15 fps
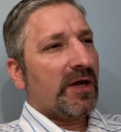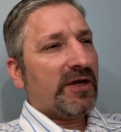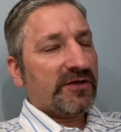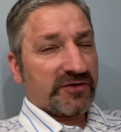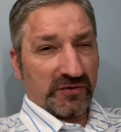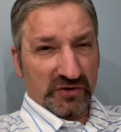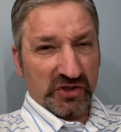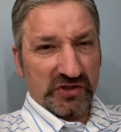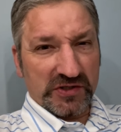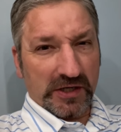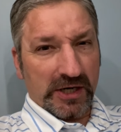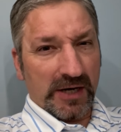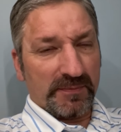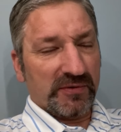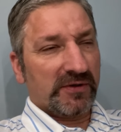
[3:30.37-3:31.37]
So just a
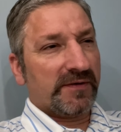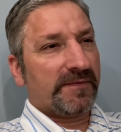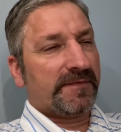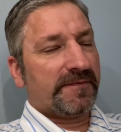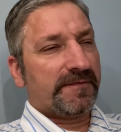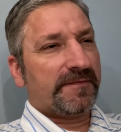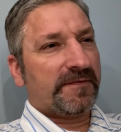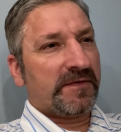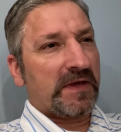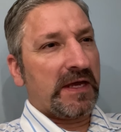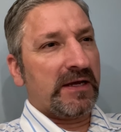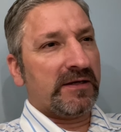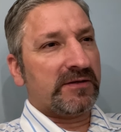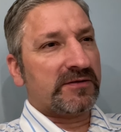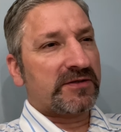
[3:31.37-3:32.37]
couple of
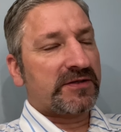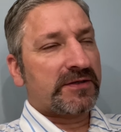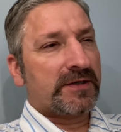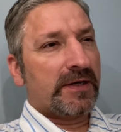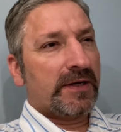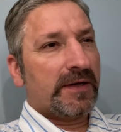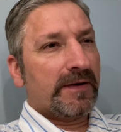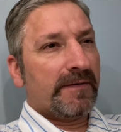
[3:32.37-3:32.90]
things